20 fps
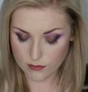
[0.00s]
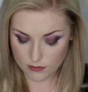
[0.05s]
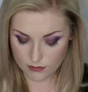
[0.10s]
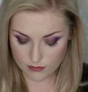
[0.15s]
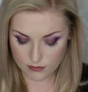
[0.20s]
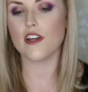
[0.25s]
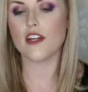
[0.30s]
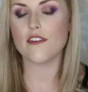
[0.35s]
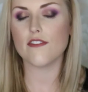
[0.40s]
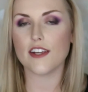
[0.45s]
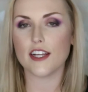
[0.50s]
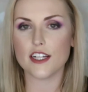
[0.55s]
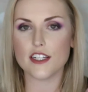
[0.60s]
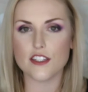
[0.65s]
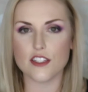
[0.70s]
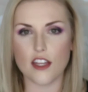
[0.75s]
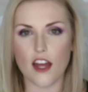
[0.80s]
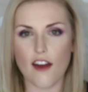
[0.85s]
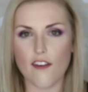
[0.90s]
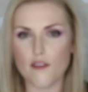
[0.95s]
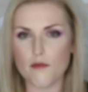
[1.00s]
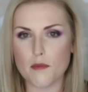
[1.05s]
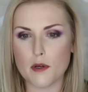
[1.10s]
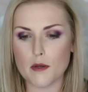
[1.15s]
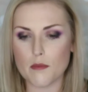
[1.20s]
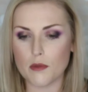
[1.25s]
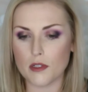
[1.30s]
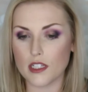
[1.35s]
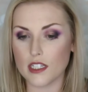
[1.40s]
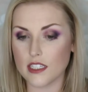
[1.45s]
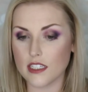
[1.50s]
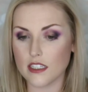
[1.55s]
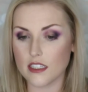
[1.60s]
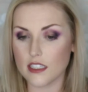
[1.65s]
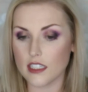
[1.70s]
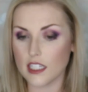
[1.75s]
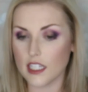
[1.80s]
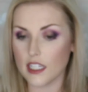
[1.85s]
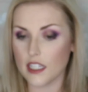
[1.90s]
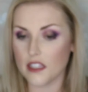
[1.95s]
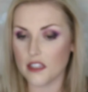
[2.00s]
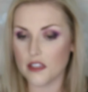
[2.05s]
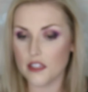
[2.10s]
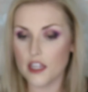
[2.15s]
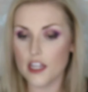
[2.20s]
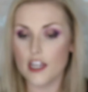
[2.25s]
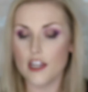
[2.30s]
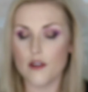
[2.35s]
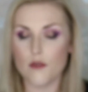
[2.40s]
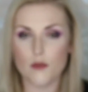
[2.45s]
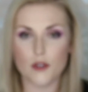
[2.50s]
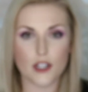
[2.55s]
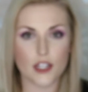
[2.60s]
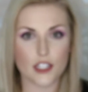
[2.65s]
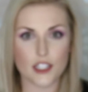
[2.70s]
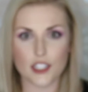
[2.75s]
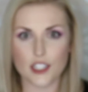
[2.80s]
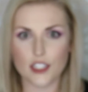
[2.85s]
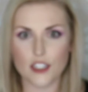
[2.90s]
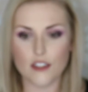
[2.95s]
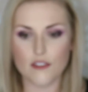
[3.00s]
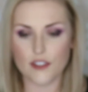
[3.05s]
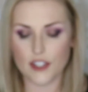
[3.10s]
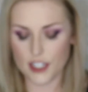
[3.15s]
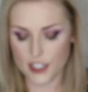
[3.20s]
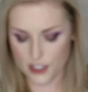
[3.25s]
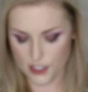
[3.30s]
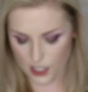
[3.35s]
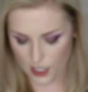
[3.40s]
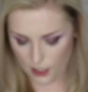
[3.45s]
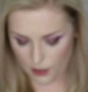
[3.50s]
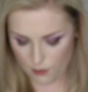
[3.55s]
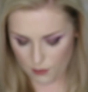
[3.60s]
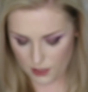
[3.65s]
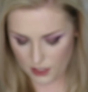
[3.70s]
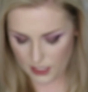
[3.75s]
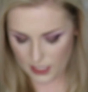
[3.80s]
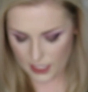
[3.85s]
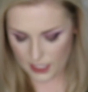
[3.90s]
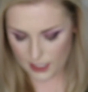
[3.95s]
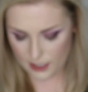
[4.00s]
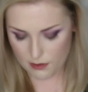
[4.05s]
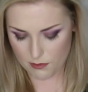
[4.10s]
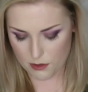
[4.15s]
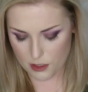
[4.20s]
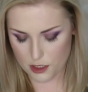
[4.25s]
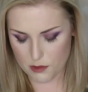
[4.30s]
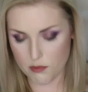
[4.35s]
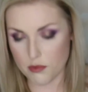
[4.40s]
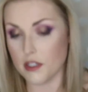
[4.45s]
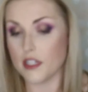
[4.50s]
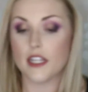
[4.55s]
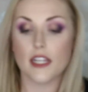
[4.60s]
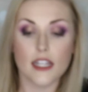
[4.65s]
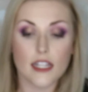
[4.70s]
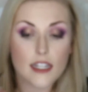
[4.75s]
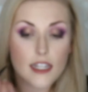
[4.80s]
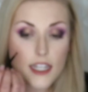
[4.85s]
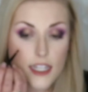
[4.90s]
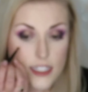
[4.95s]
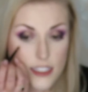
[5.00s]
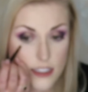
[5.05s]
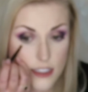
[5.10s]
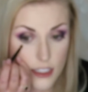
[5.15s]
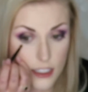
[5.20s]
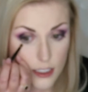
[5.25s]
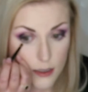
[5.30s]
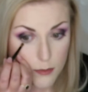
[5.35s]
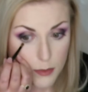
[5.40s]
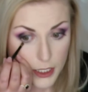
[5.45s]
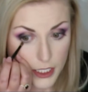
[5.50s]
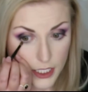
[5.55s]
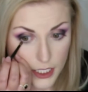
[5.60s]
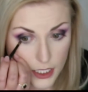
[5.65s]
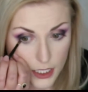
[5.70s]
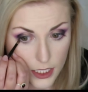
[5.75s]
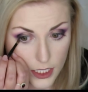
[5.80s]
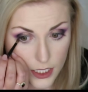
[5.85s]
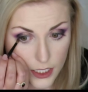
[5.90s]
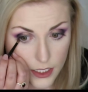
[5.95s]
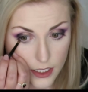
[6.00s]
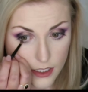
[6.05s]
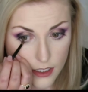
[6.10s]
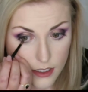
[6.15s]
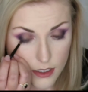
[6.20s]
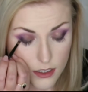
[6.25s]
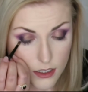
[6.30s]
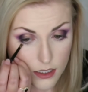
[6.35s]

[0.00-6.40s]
We've got a very soft purple underneath. We're not going to go very dark with it. We're just putting a nice little bit in there.